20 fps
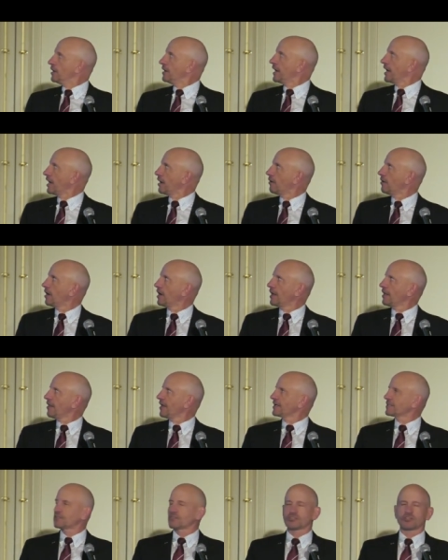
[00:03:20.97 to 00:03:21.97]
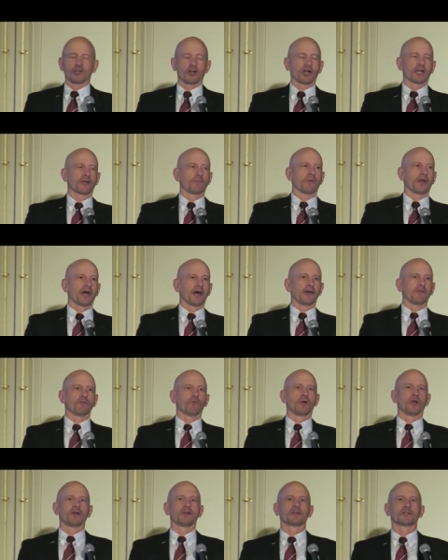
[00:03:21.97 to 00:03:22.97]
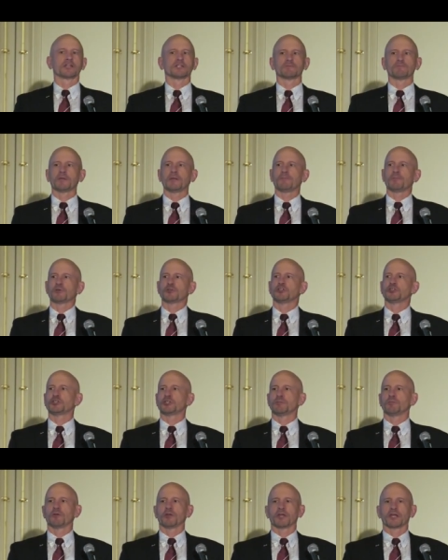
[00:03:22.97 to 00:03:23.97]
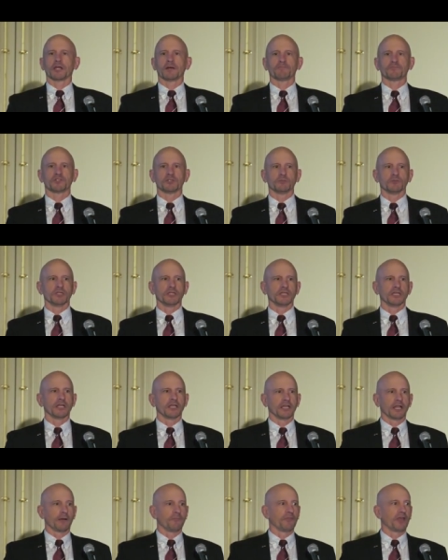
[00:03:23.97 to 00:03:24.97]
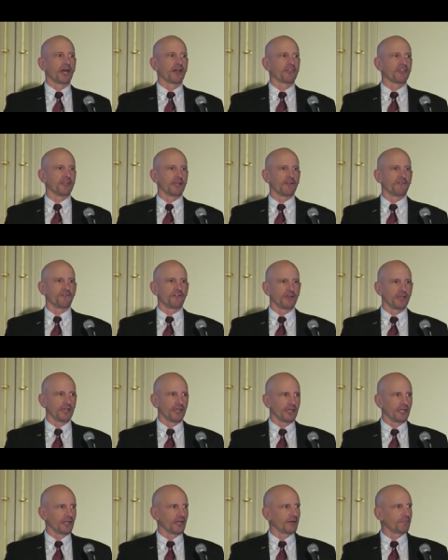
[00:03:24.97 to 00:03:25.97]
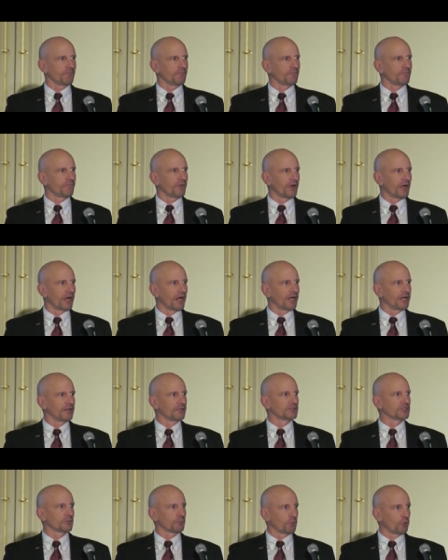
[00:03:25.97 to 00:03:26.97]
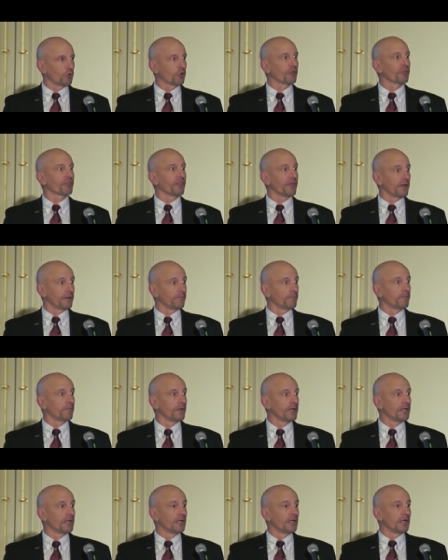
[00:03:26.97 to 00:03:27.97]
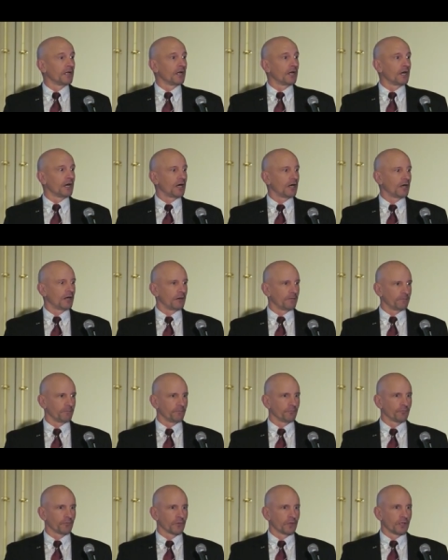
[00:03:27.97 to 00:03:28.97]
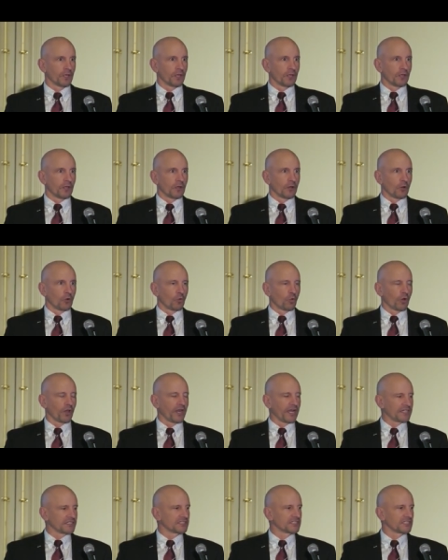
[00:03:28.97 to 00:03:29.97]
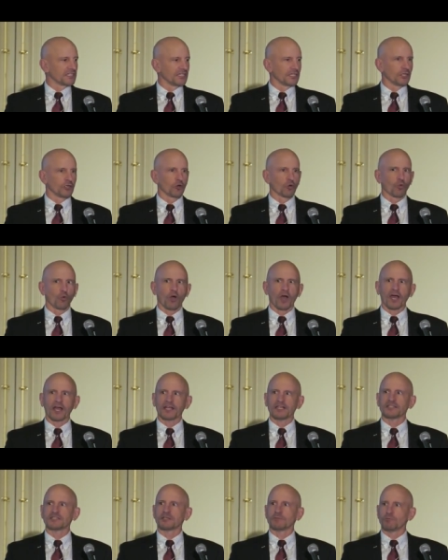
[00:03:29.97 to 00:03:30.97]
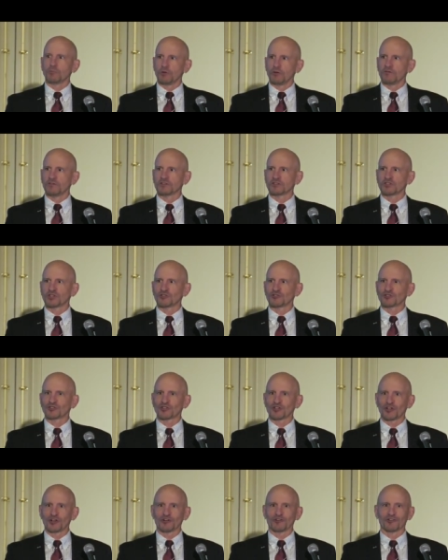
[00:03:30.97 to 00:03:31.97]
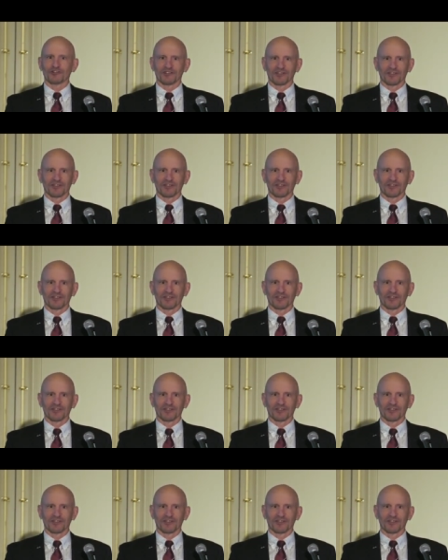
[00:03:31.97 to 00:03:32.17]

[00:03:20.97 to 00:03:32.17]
Now, I like to talk about, because people usually bring up to me, and I'm not the F A A, I'm, I support them, um, what I see or why is it moving so slow?